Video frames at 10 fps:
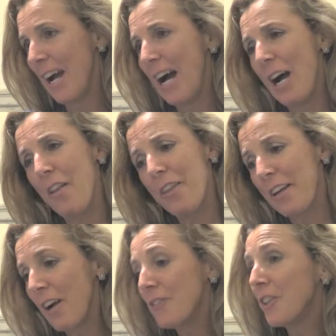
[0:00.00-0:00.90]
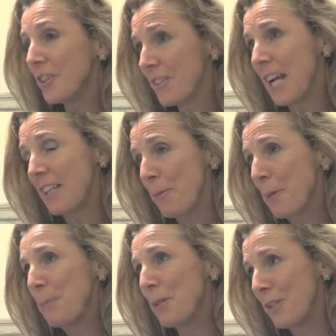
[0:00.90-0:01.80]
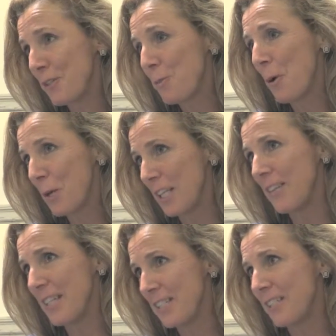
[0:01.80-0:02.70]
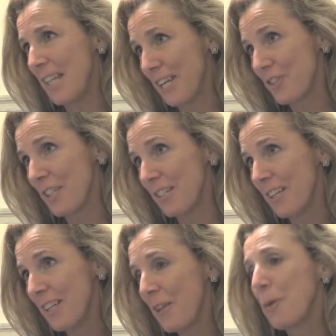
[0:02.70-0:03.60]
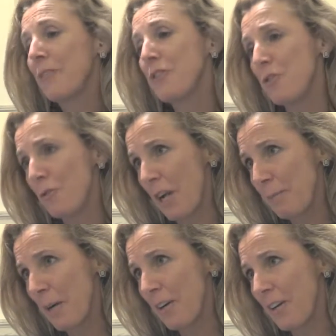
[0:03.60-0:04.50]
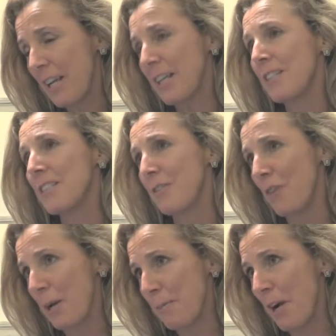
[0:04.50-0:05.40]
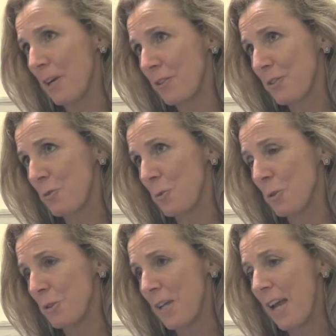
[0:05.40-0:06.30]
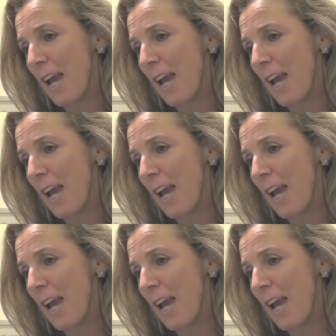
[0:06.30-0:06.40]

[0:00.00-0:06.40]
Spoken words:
The governor is saying the people have spoken in this election that we have to do right by our kids and right by our schools.